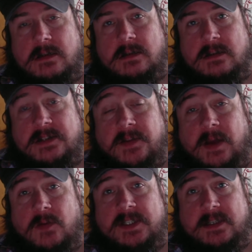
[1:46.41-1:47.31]
So
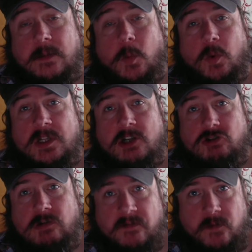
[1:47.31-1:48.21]
that was Psalm
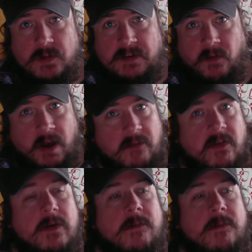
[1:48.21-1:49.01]
145.